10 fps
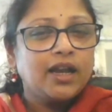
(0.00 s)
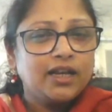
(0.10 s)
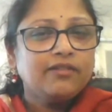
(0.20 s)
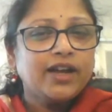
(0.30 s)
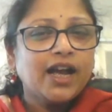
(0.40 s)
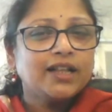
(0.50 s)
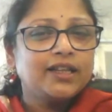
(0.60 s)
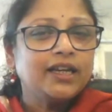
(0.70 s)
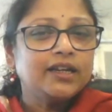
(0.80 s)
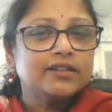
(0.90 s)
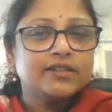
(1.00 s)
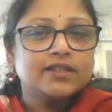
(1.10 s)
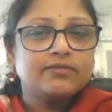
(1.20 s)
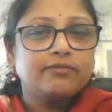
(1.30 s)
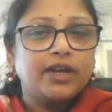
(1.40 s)
In a way, I think it is
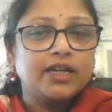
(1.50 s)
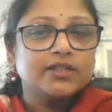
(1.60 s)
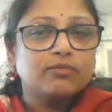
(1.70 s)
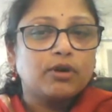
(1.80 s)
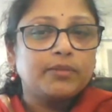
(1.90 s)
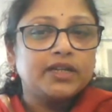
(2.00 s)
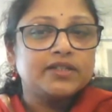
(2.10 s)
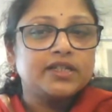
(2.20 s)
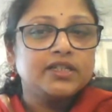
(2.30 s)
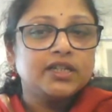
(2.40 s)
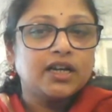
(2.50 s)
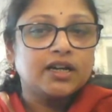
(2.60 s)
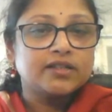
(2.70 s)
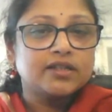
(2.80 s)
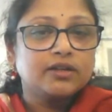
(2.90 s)
this way Swami is teaching
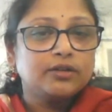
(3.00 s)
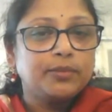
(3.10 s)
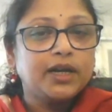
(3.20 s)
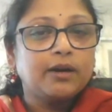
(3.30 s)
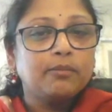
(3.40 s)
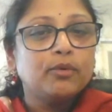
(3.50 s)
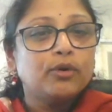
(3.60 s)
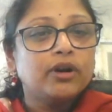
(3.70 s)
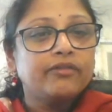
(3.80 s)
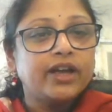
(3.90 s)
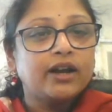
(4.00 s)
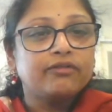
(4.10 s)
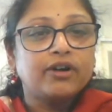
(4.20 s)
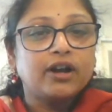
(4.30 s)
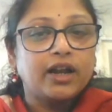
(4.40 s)
us to become more aware
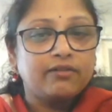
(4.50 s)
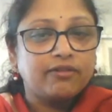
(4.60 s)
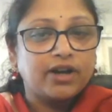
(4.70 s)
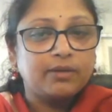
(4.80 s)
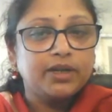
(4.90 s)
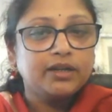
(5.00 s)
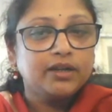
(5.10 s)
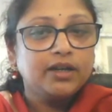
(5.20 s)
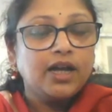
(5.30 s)
of our environment